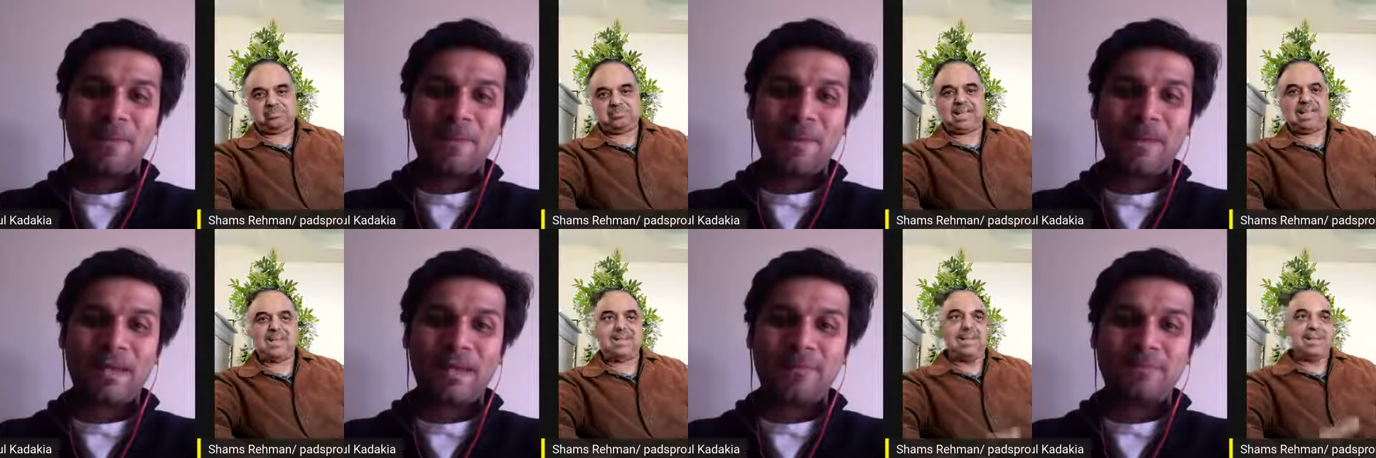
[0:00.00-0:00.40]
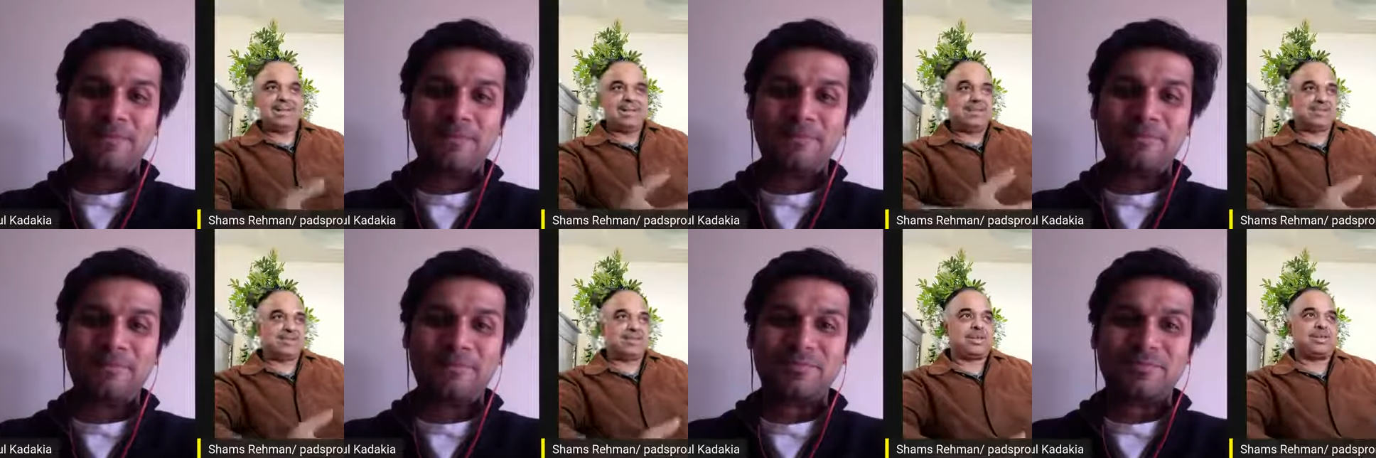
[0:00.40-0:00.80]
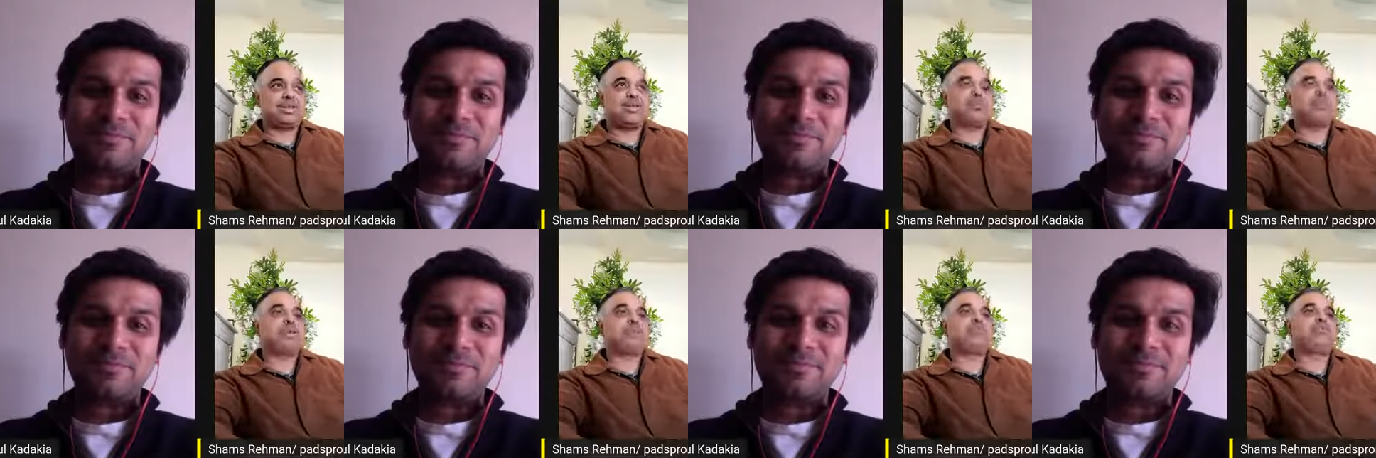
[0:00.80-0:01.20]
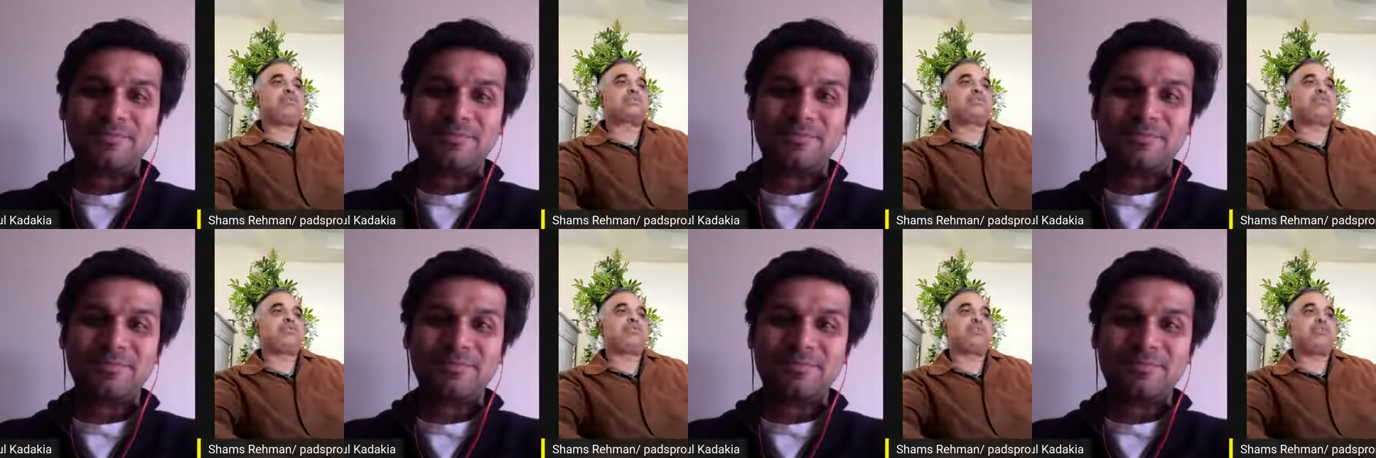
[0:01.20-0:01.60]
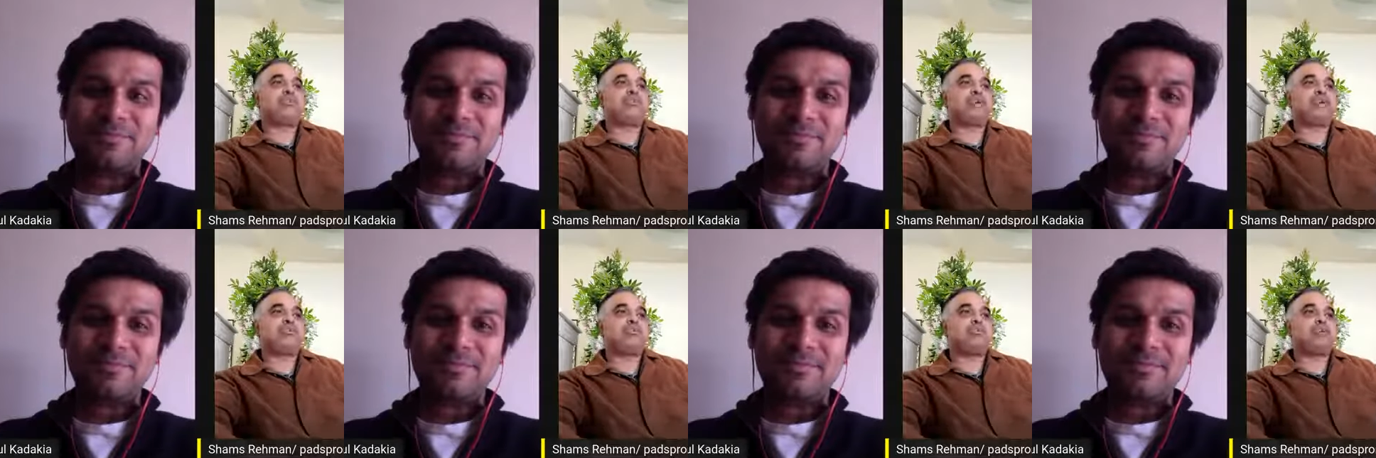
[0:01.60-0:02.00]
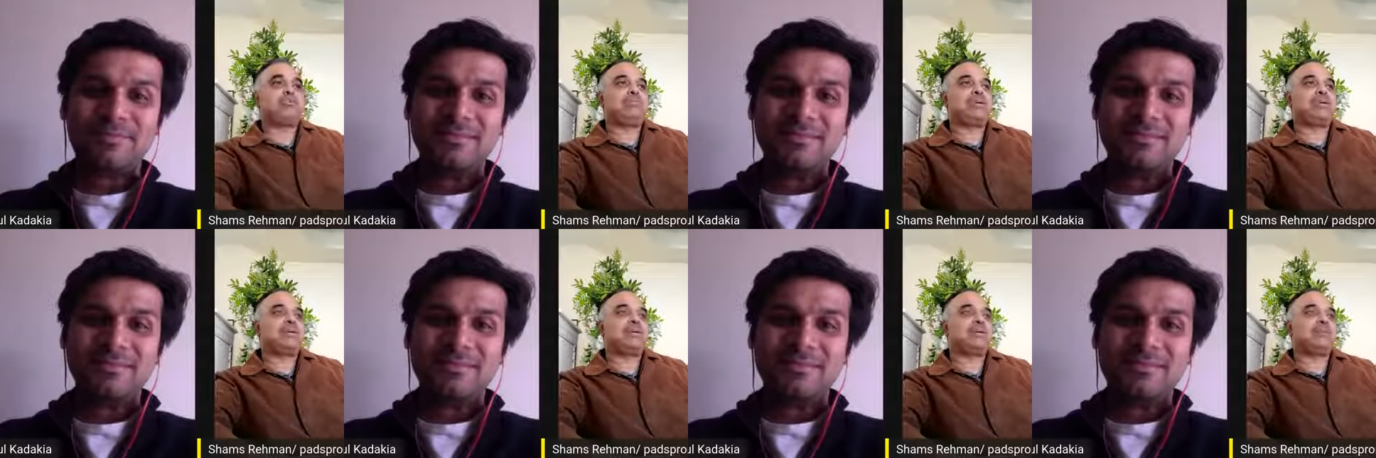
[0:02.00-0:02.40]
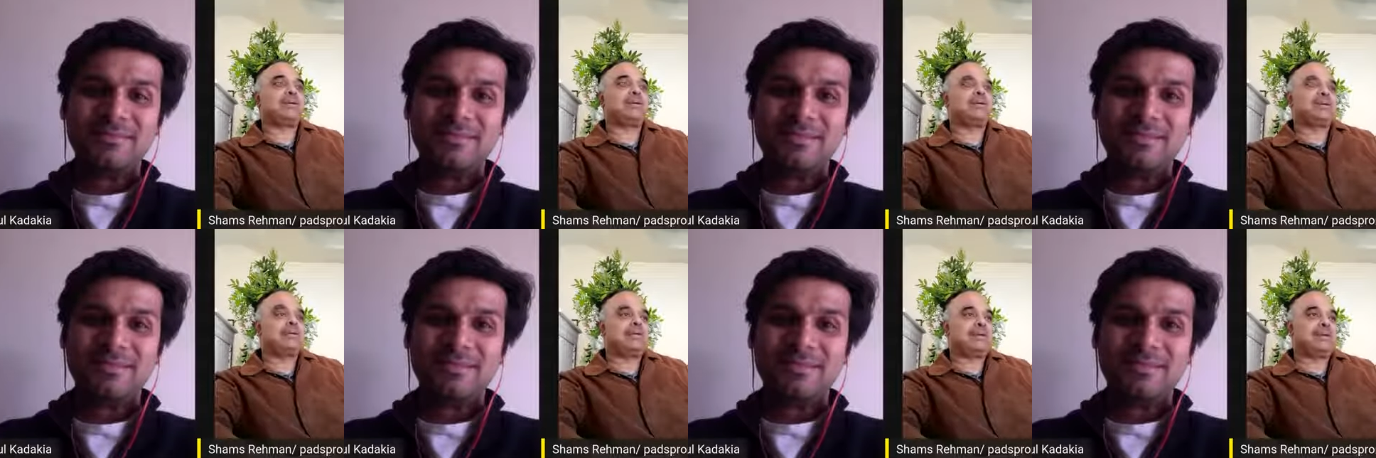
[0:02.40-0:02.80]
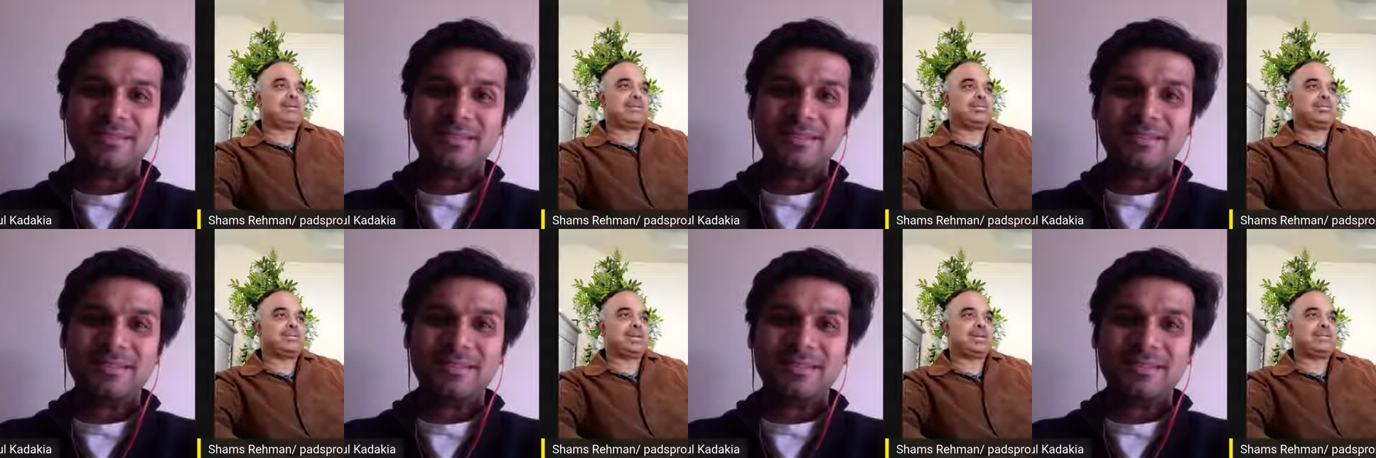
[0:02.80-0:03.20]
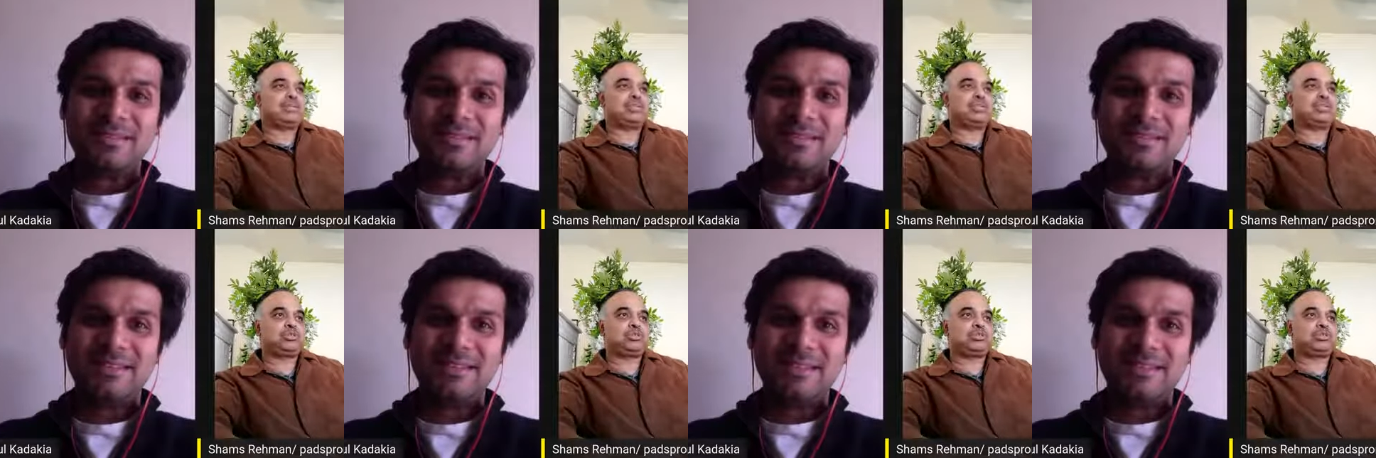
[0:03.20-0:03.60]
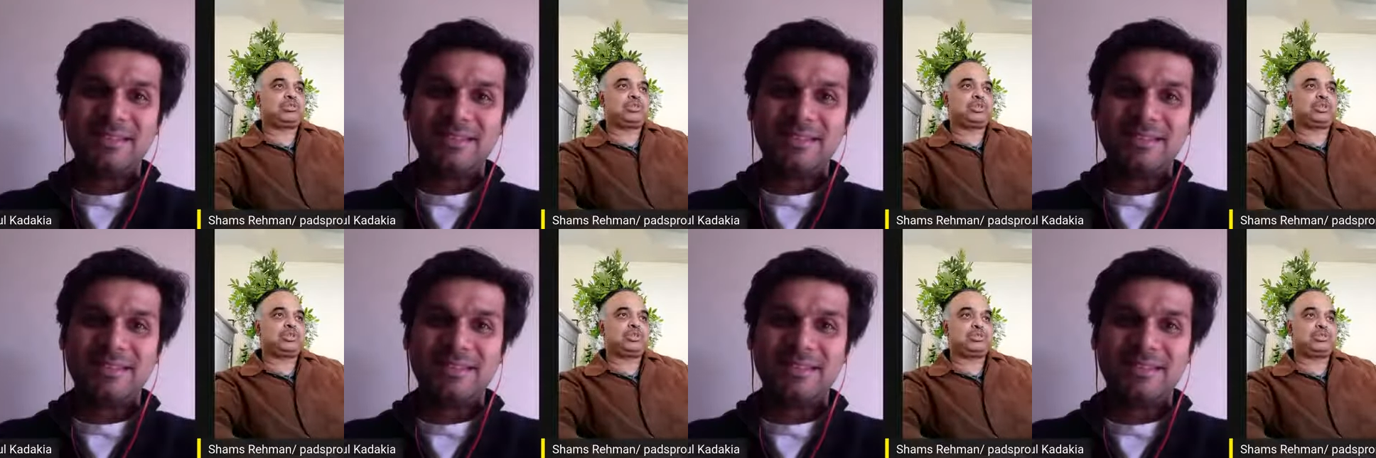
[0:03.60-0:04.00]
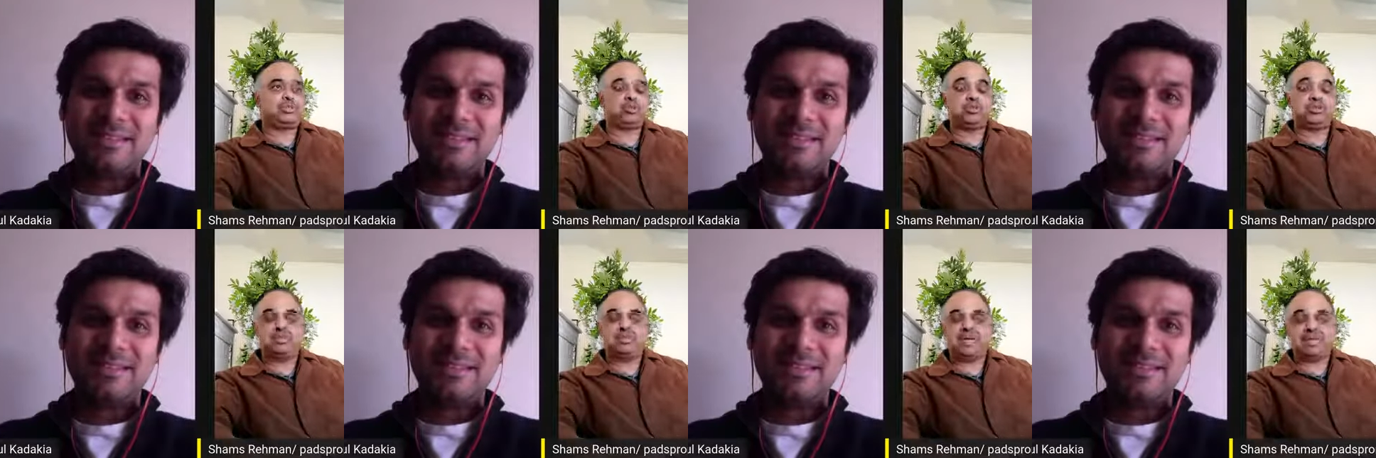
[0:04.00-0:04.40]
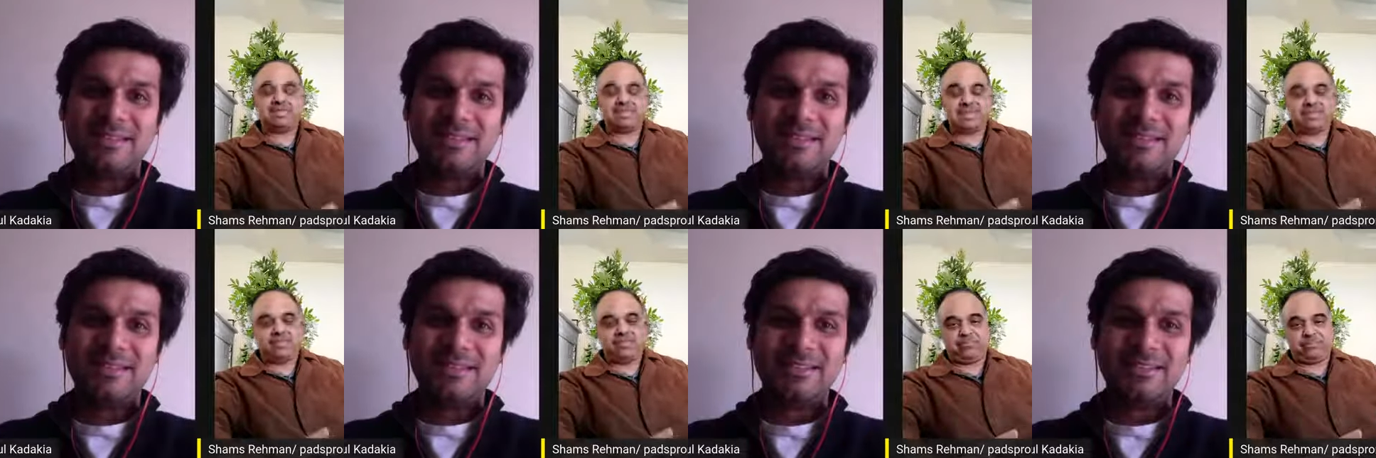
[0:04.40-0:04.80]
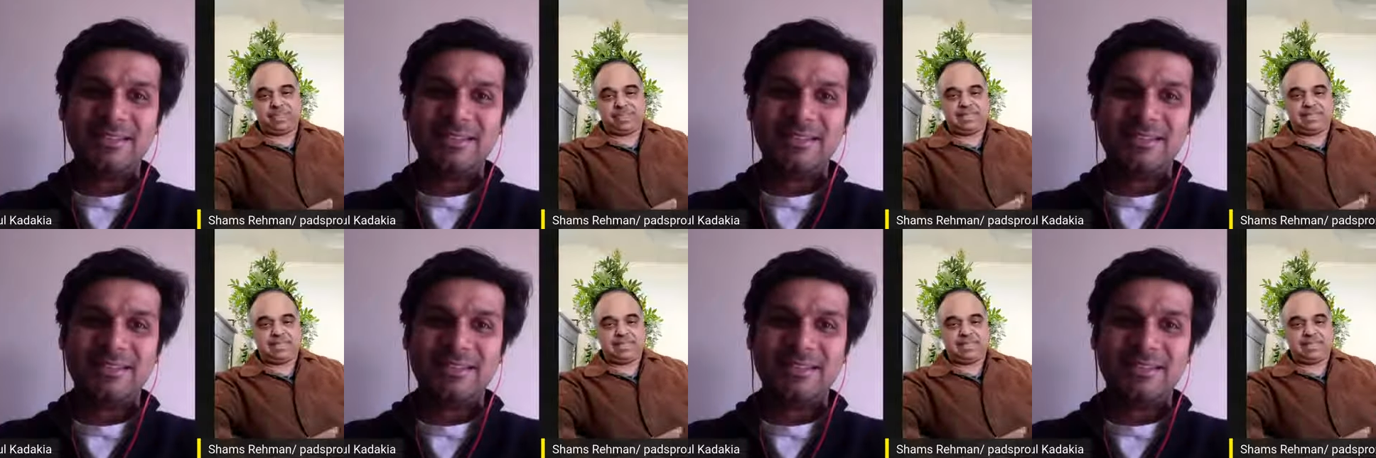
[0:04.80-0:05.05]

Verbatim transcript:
Speaker 1: Yeah. Thank you very much for giving me uh, a chance to introduce myself.